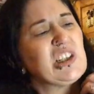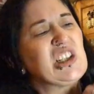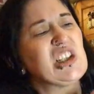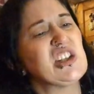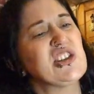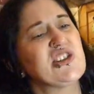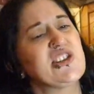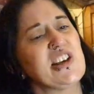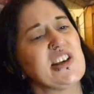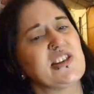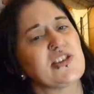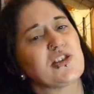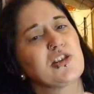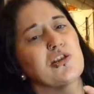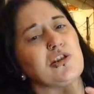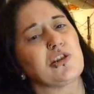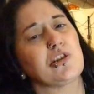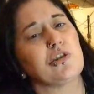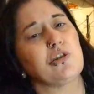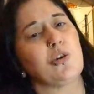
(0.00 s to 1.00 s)

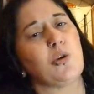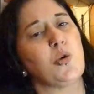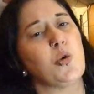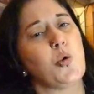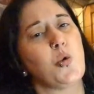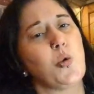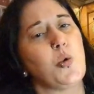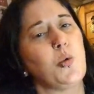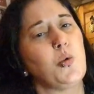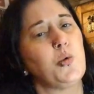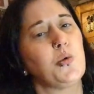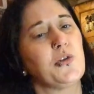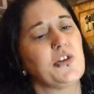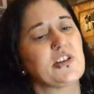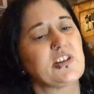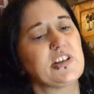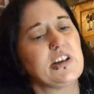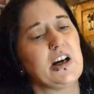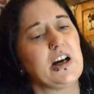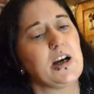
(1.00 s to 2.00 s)
consistent and all
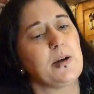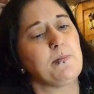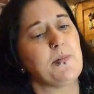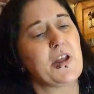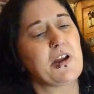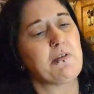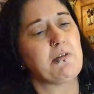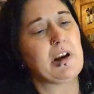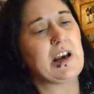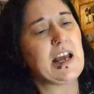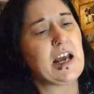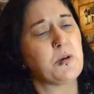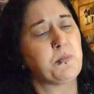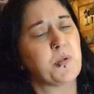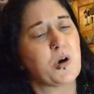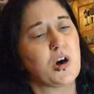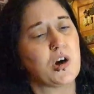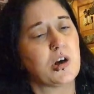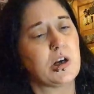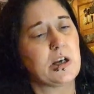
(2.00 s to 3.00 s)
the time. They will
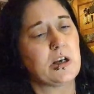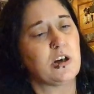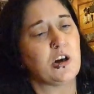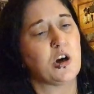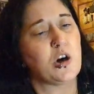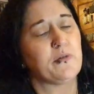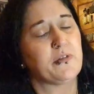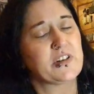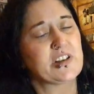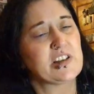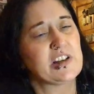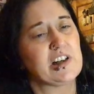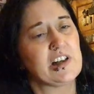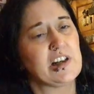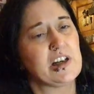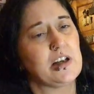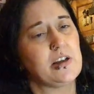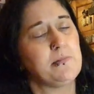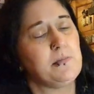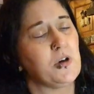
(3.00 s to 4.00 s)
happen over
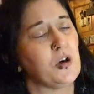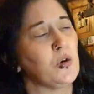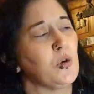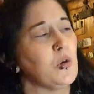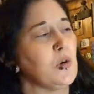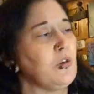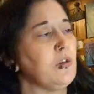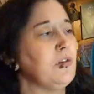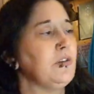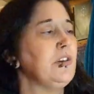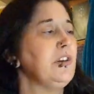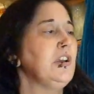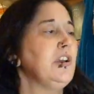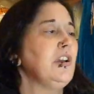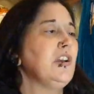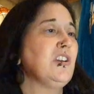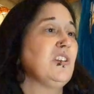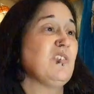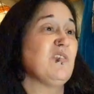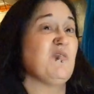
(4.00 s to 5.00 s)
time or
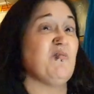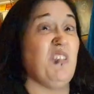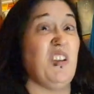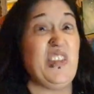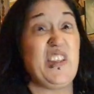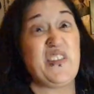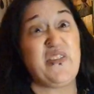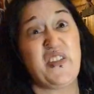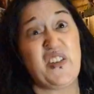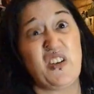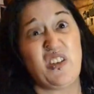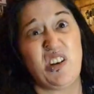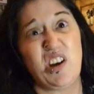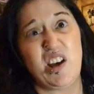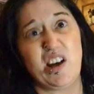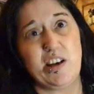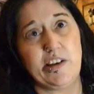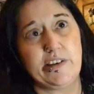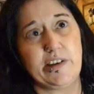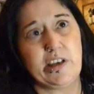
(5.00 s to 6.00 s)
when they feel
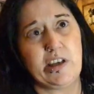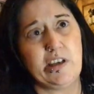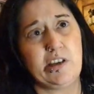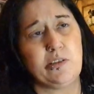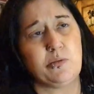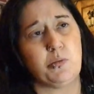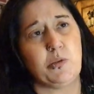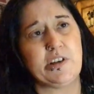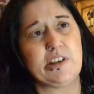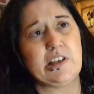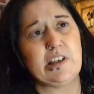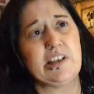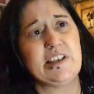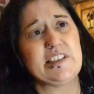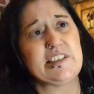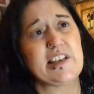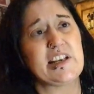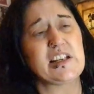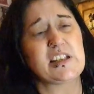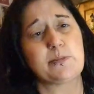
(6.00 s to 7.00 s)
like it, when you
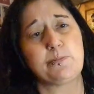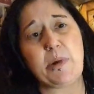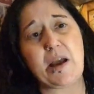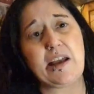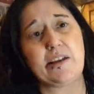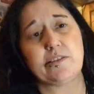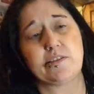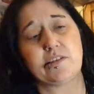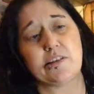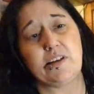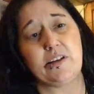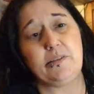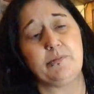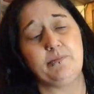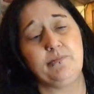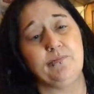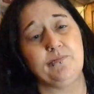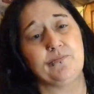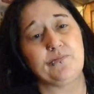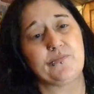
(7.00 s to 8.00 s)
least expect
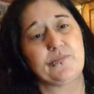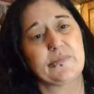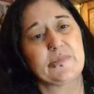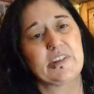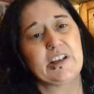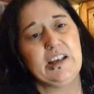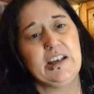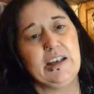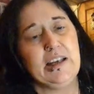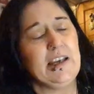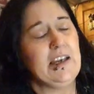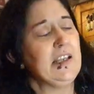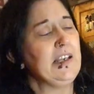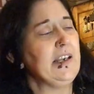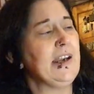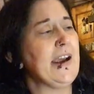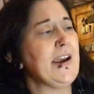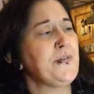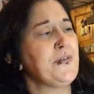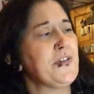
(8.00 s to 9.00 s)
it.
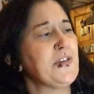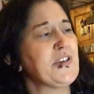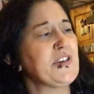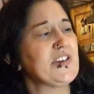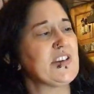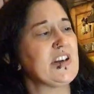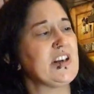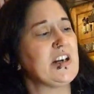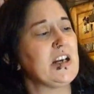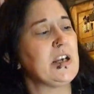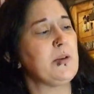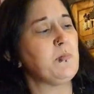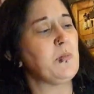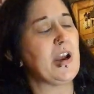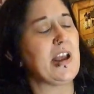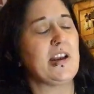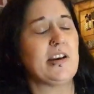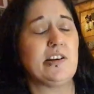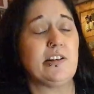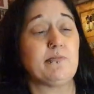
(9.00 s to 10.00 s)
Like for the time
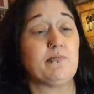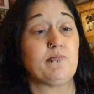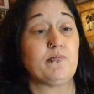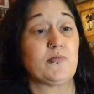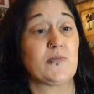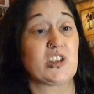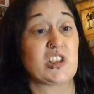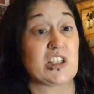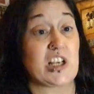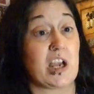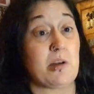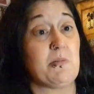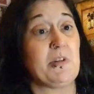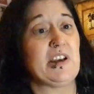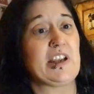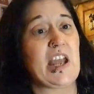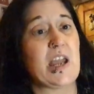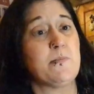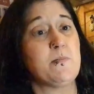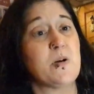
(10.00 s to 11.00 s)
when
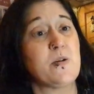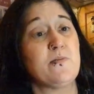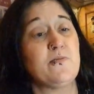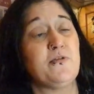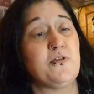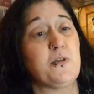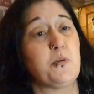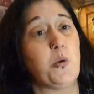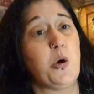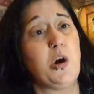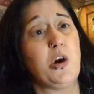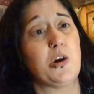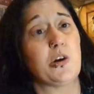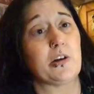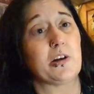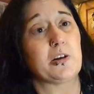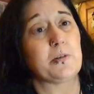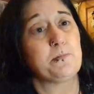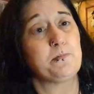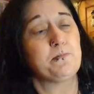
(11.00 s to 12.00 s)
Simon came home for
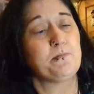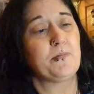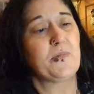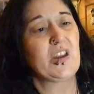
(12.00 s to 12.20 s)
work